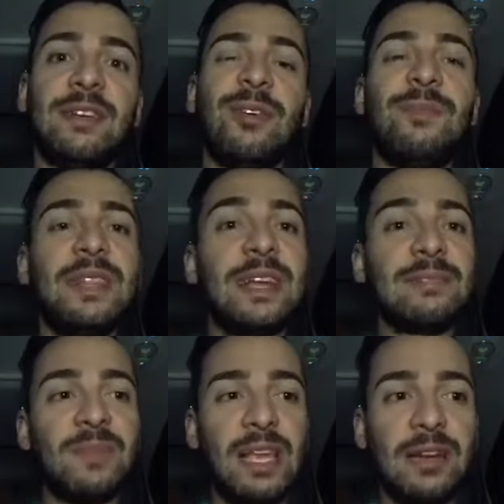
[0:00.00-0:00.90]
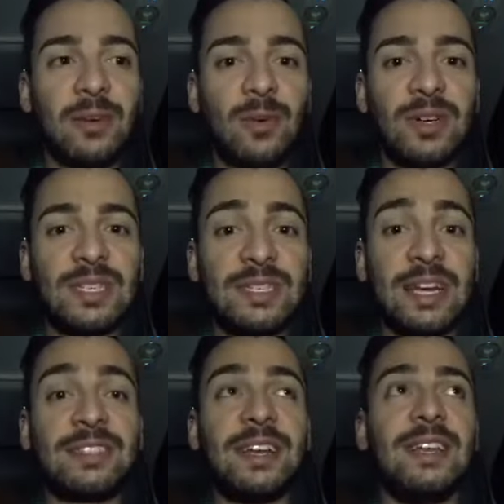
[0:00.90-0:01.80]
Oh, but that beginner course is
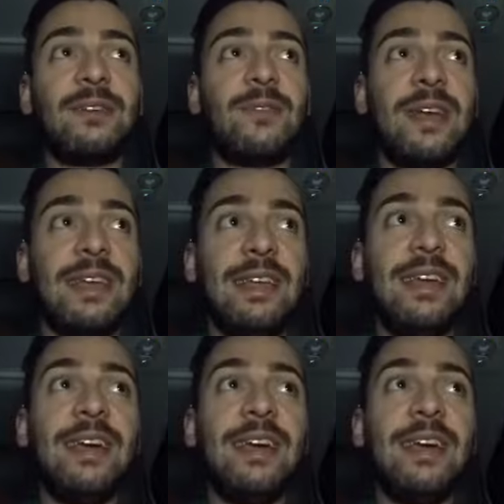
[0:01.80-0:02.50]
actually already